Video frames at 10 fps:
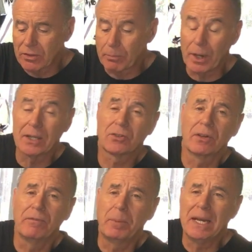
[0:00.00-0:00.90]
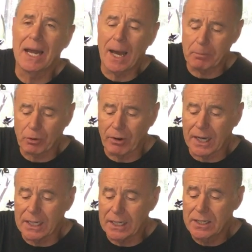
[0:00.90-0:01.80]
the brakes have been
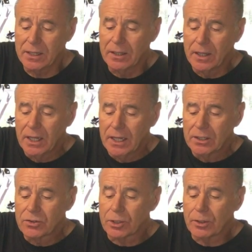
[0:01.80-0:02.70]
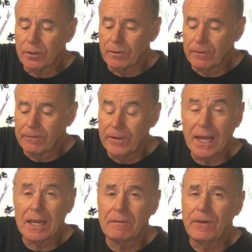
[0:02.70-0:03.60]
upgraded to
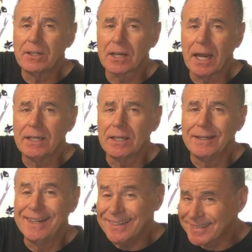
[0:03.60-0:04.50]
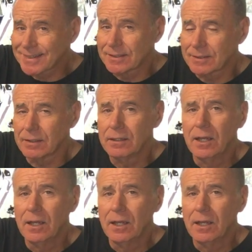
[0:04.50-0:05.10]
V8 ventilated discs,